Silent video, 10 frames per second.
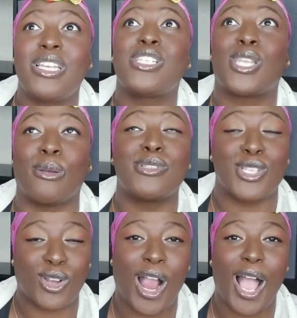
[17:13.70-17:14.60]

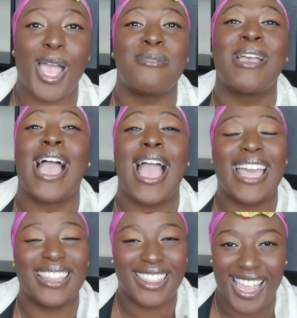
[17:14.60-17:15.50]
subscribe
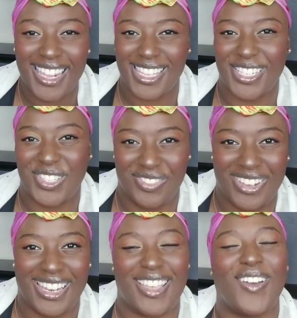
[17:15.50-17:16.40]
and like this
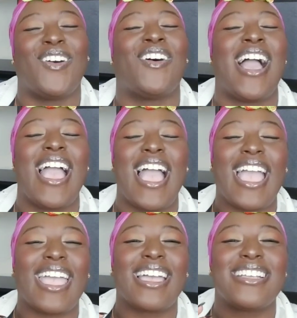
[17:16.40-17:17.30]
video.
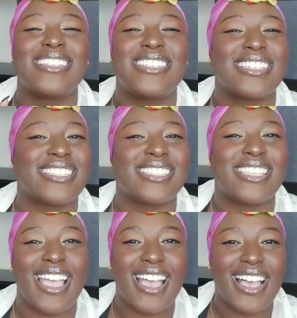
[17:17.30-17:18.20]
And just,
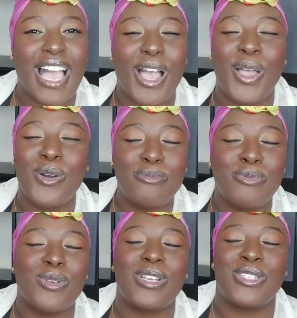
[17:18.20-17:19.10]
yeah, I hope
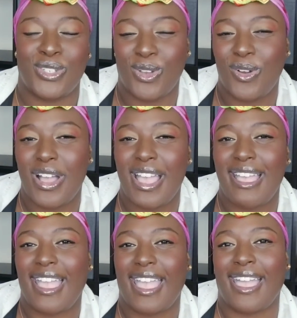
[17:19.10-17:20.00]
you
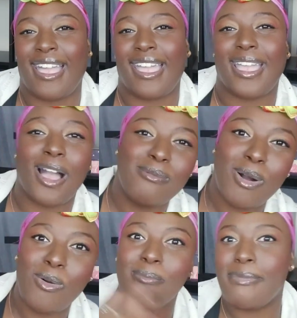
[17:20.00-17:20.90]
enjoy, and come
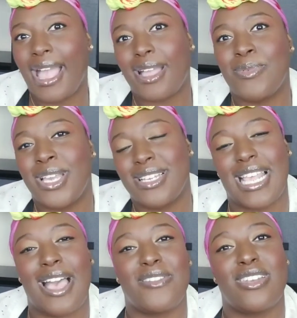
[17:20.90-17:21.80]
on back because
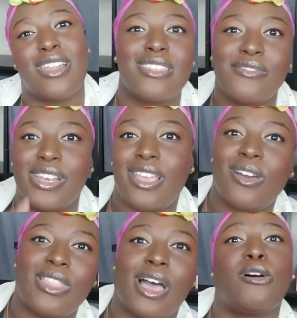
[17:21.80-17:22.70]
I have another
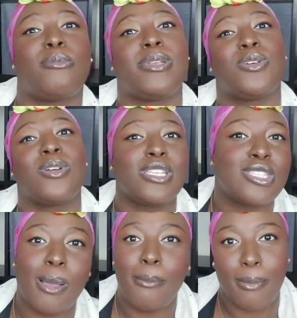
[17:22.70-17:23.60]
video that I'll be doing
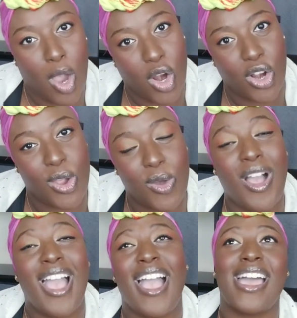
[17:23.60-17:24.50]
tomorrow.
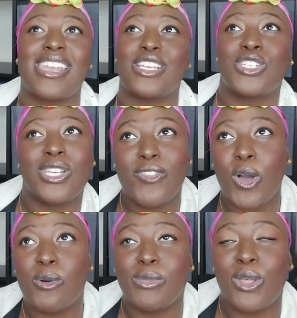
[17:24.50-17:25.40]
And I should have
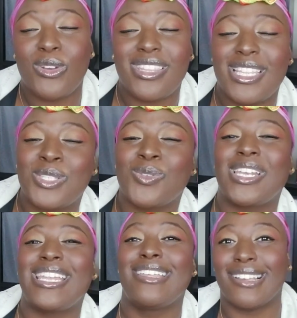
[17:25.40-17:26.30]
uploaded this
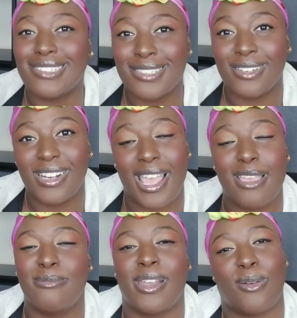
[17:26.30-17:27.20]
one
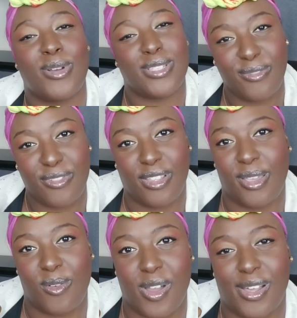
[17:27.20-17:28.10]
yesterday, but I wasn't
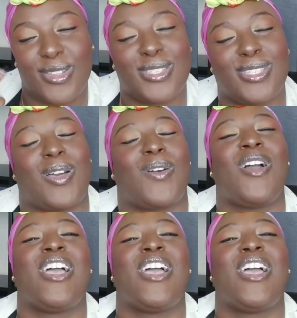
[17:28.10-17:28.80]
feeling well, so